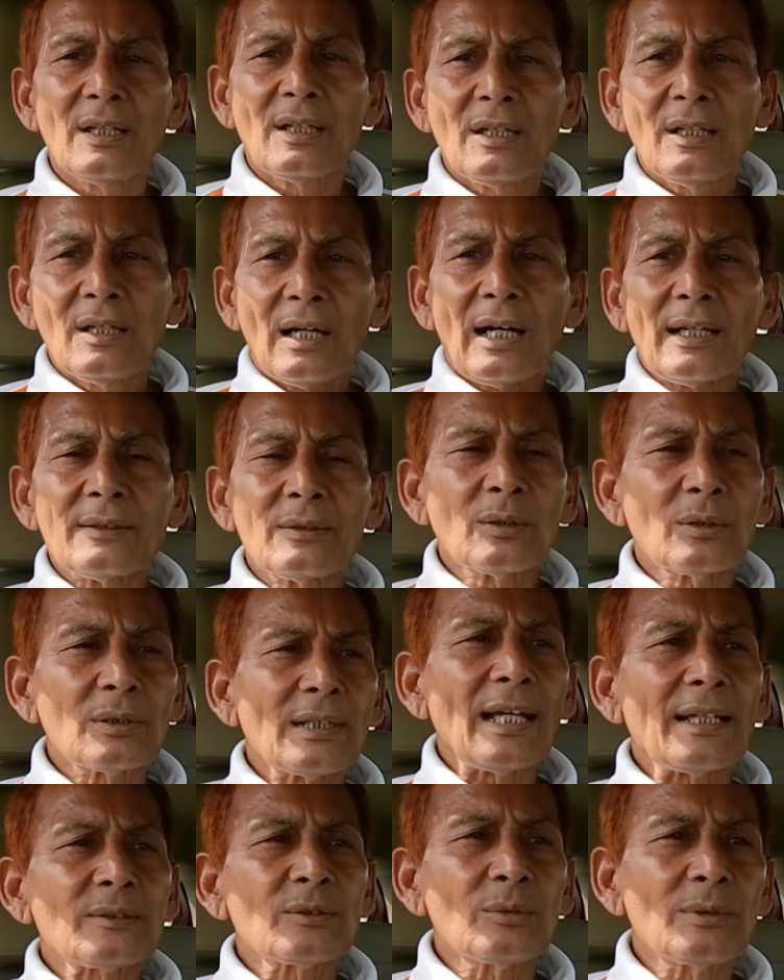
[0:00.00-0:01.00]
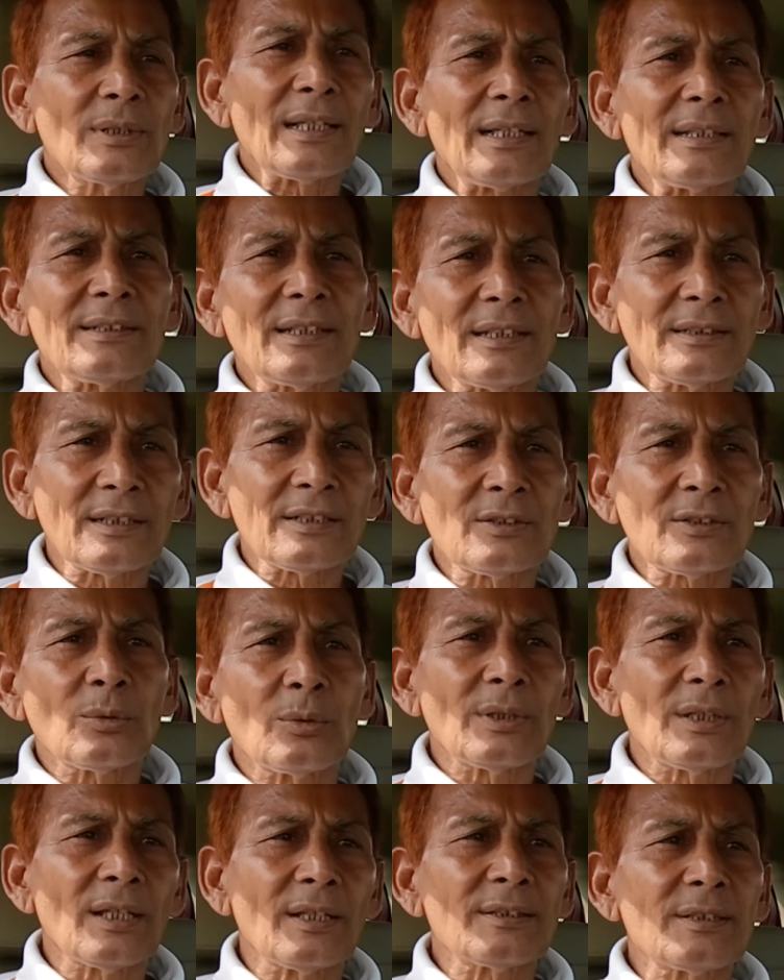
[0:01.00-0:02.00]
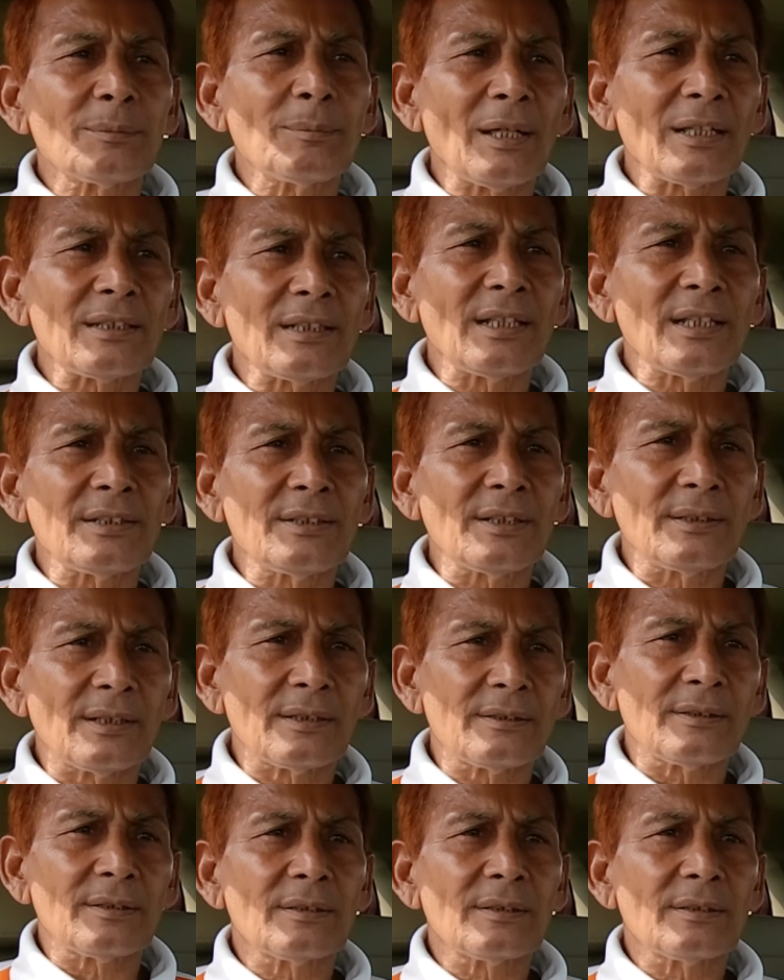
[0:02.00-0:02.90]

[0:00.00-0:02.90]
I don't like to narrate that story. Ultimately, he did it